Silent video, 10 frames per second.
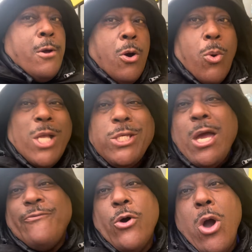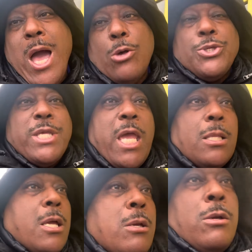Watch out for Ohio State.
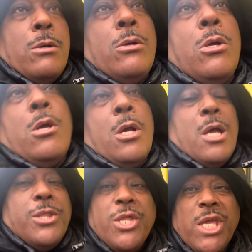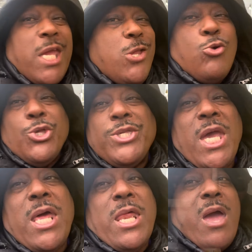Then again, you can say
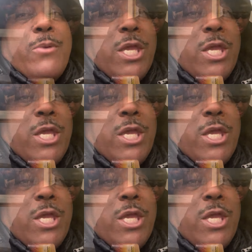that every